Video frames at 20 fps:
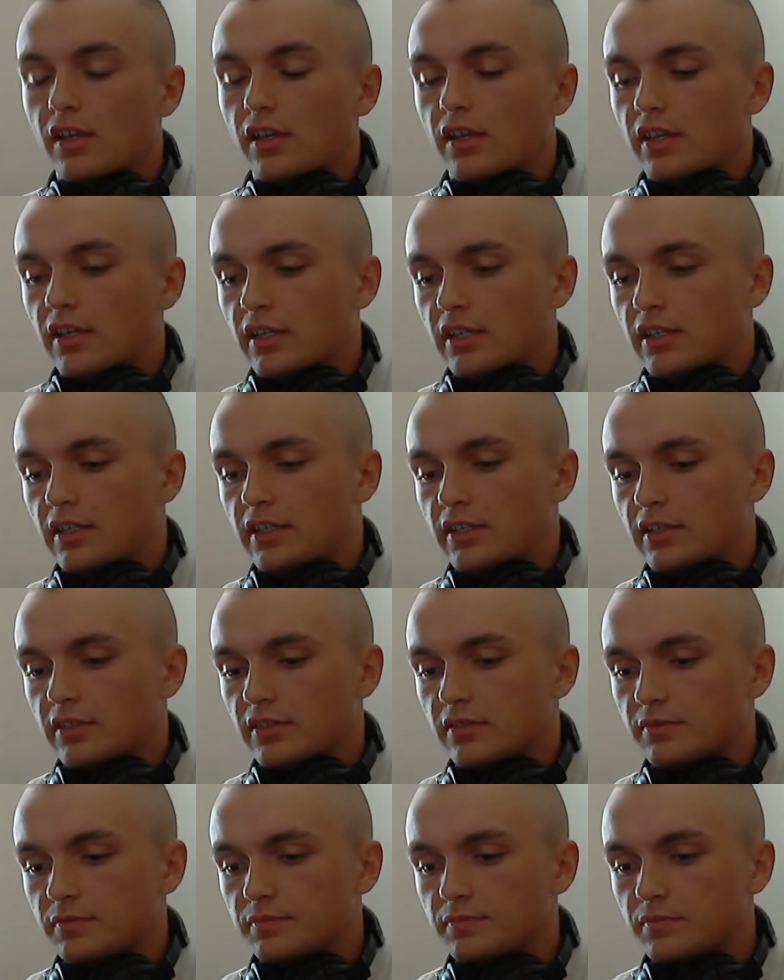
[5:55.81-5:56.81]

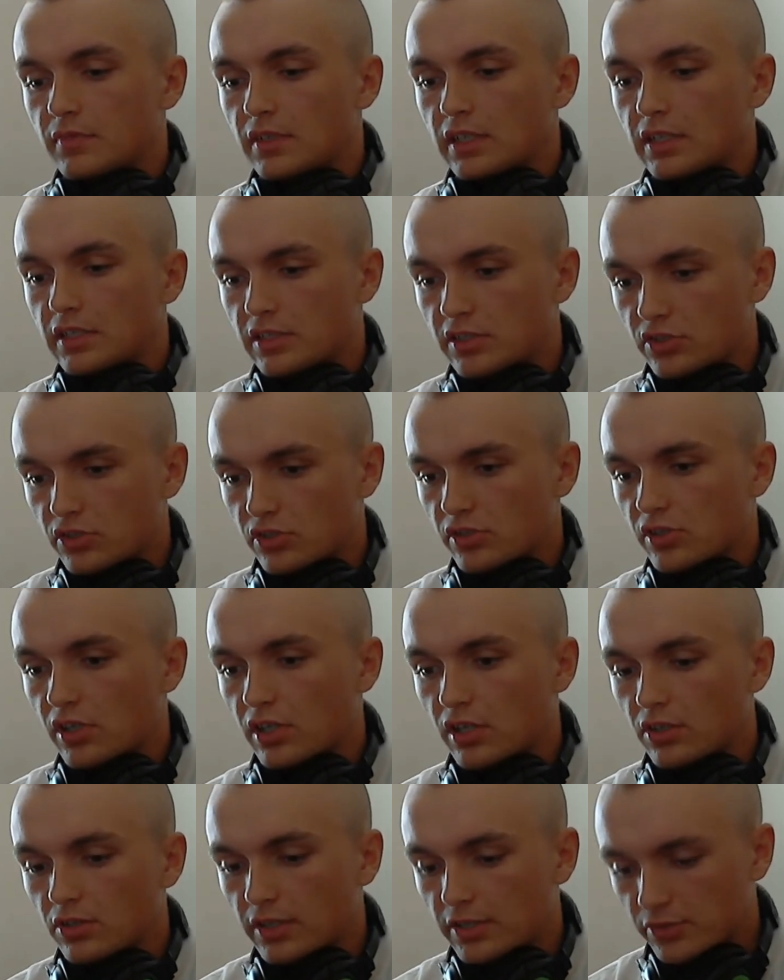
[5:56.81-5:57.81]
and it's just
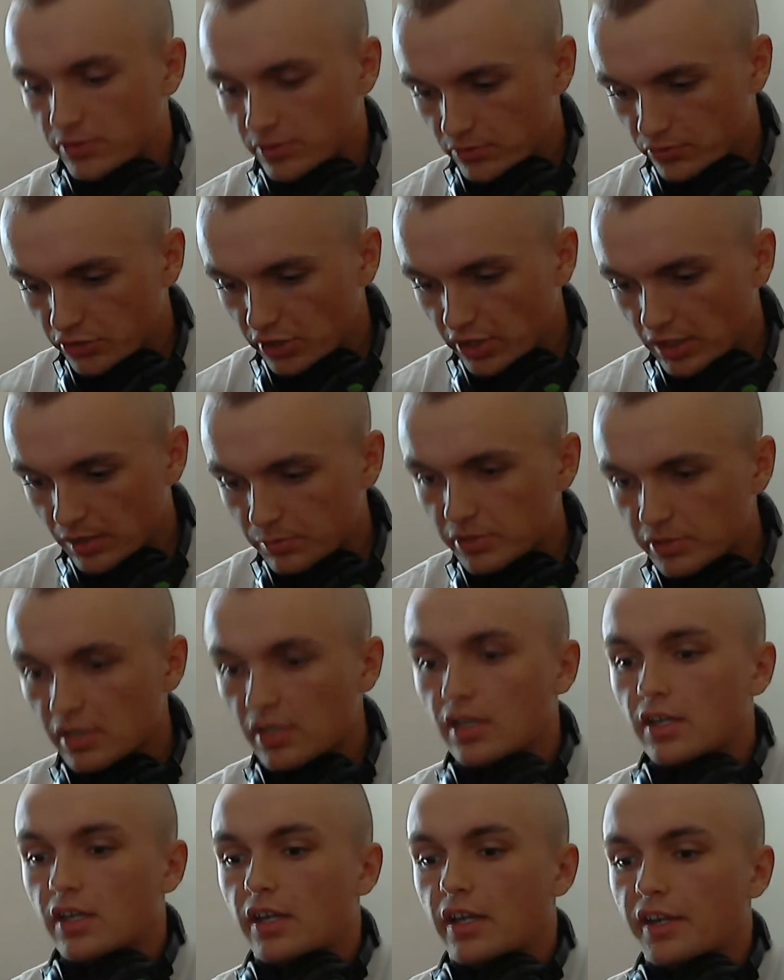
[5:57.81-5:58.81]
all electrical jobs.
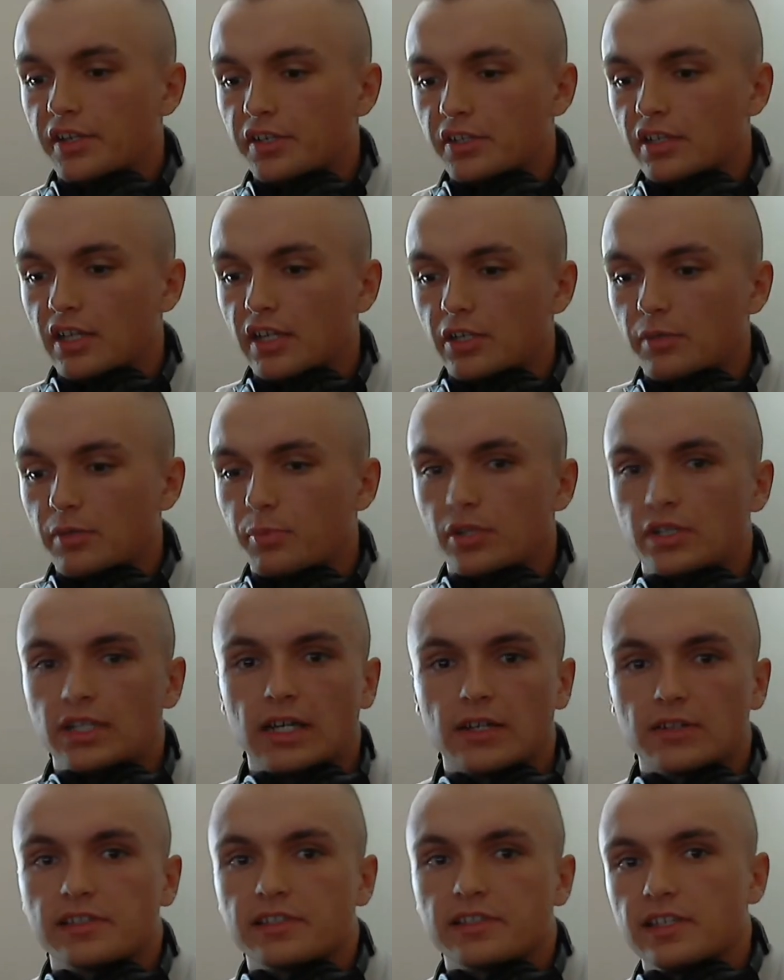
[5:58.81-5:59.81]
And then you put
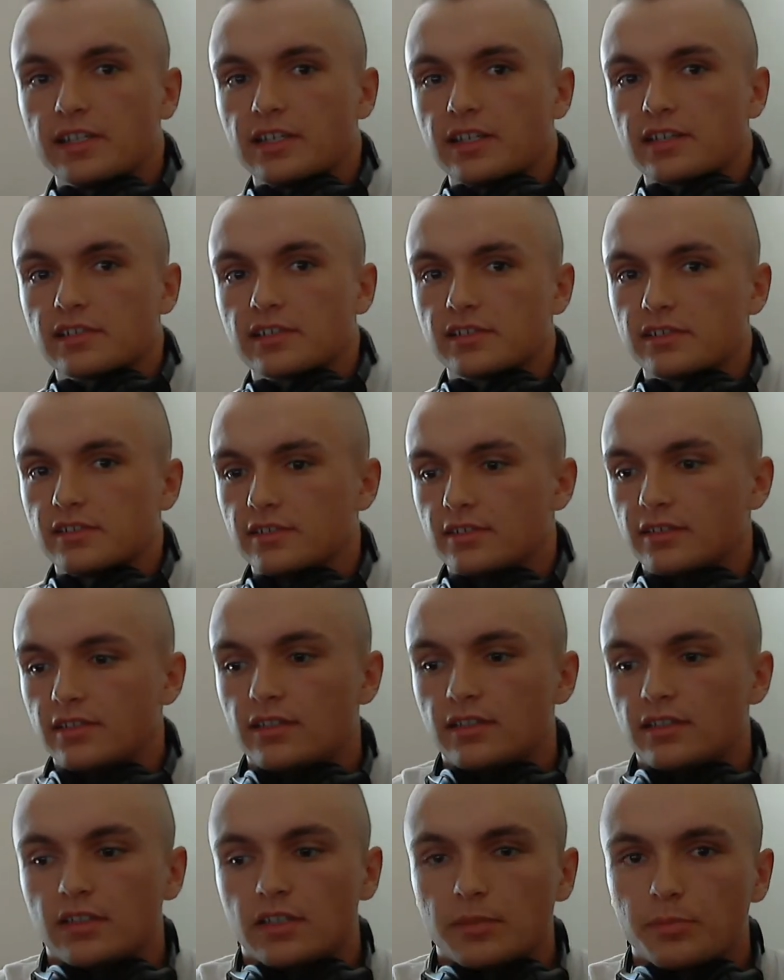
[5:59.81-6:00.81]
down six.
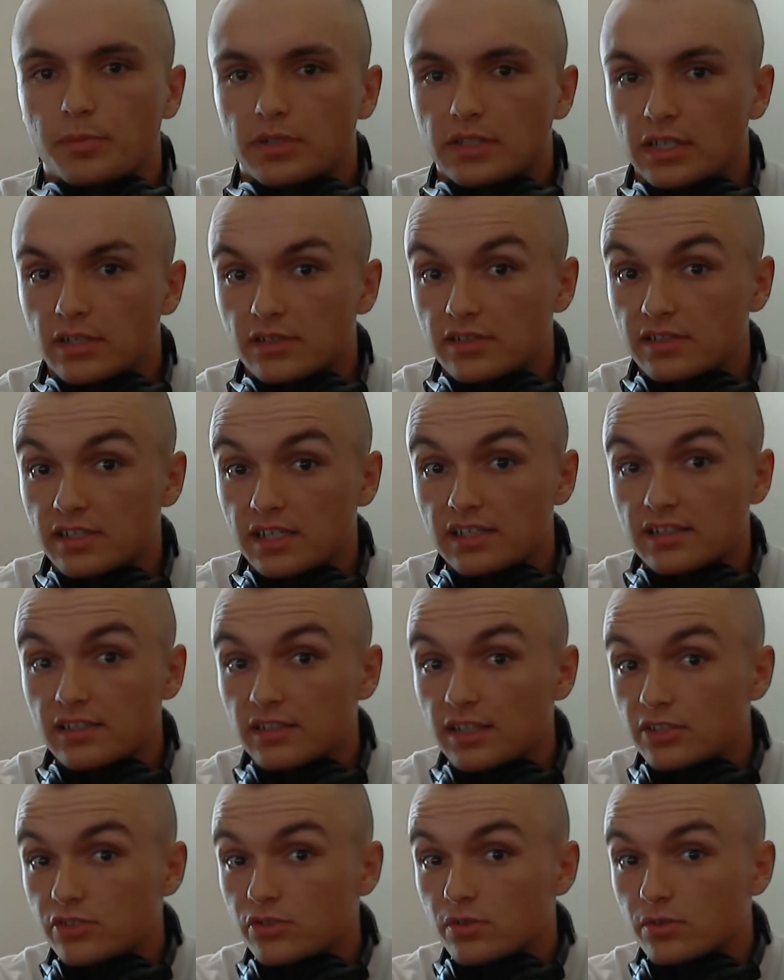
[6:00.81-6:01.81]
You put down six
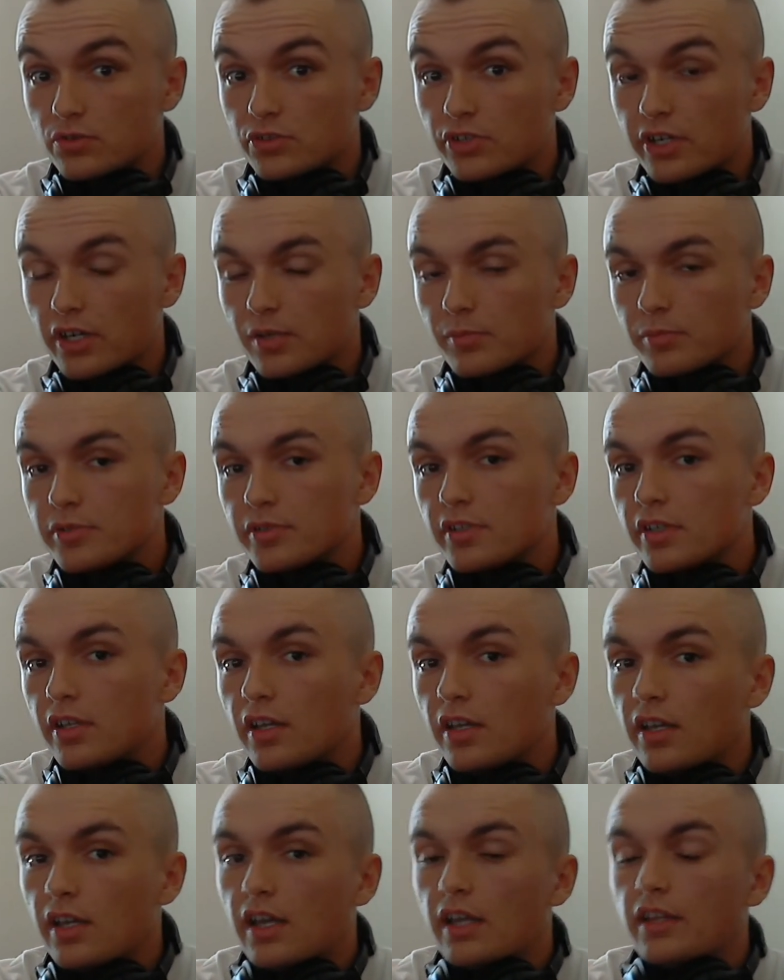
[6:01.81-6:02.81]
electrical jobs
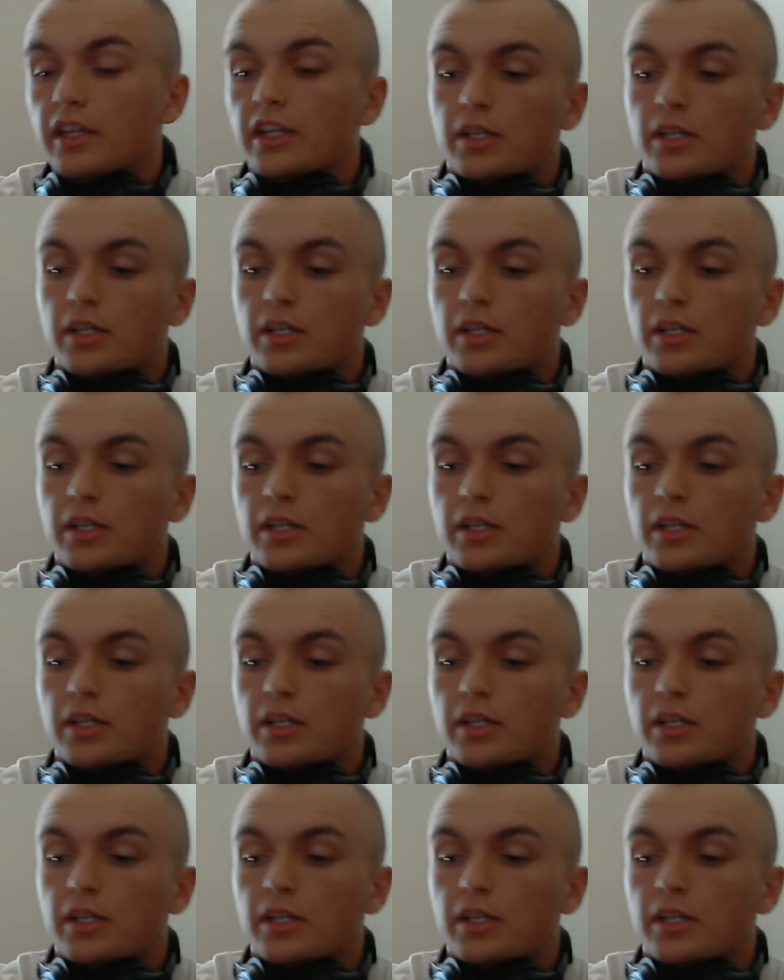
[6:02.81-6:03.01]
and then